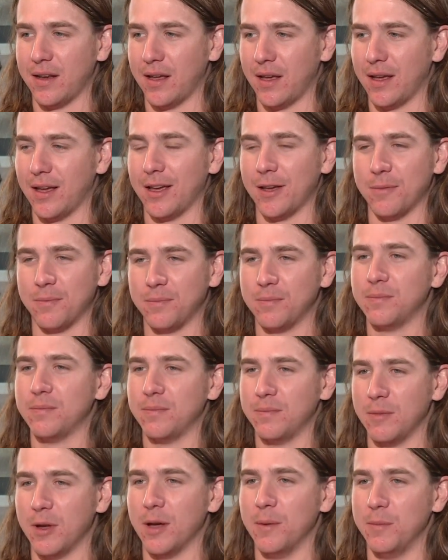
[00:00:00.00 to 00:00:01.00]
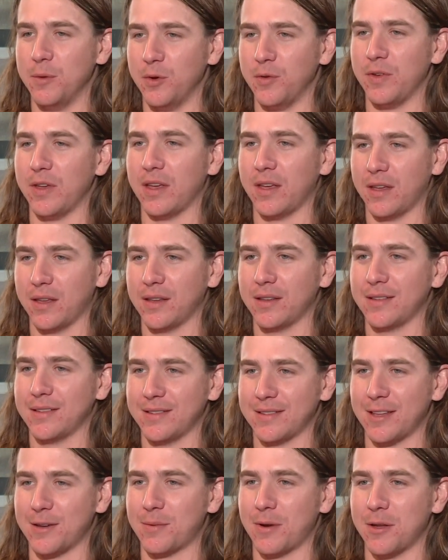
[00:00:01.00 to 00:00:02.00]
then uh, a movie.
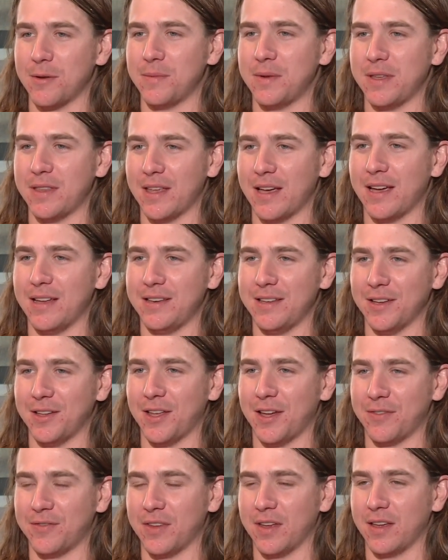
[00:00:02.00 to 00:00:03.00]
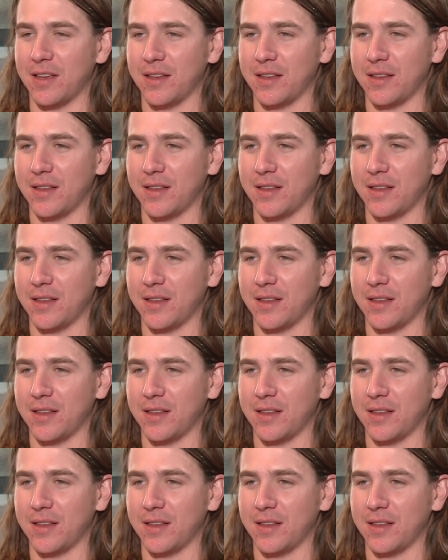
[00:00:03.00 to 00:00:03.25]
That'd probably be the ideal off day.